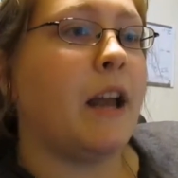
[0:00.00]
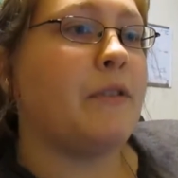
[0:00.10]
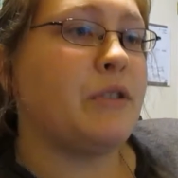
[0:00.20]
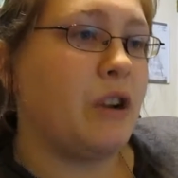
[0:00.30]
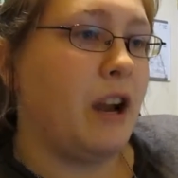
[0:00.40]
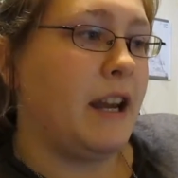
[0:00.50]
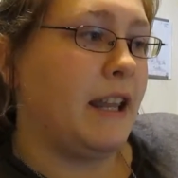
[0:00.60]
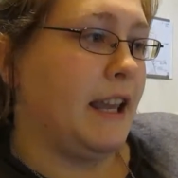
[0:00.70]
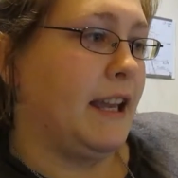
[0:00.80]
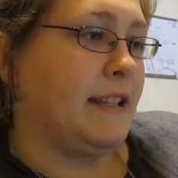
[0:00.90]
I was trying to
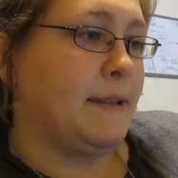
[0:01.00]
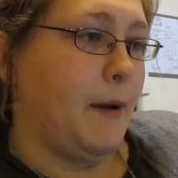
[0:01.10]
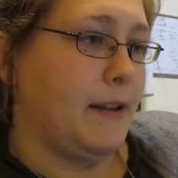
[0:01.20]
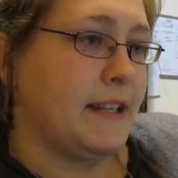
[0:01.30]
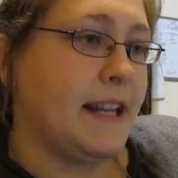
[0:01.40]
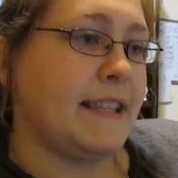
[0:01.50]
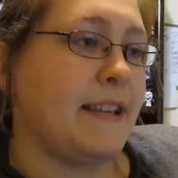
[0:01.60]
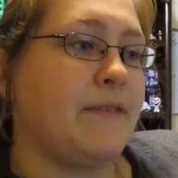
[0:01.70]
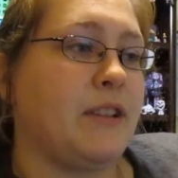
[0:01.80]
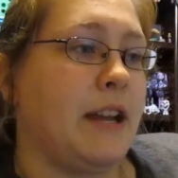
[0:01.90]
get some odds and ends
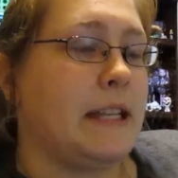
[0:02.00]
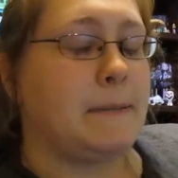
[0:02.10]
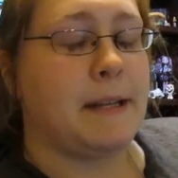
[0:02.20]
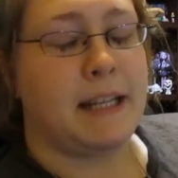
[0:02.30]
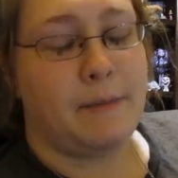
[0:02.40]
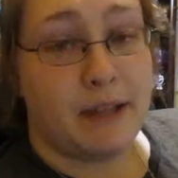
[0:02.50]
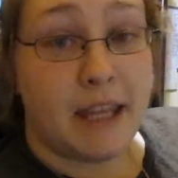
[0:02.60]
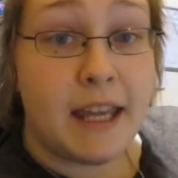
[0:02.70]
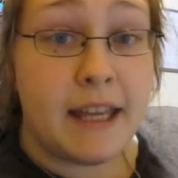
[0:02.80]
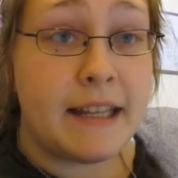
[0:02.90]
stuff done, spending time with the
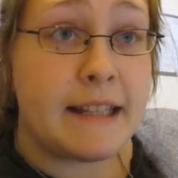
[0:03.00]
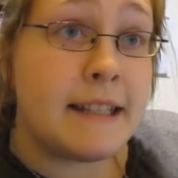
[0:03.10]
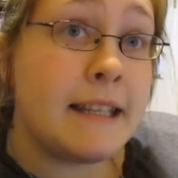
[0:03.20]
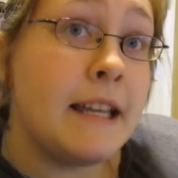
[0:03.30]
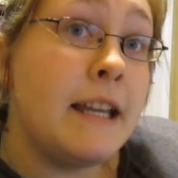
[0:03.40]
kids.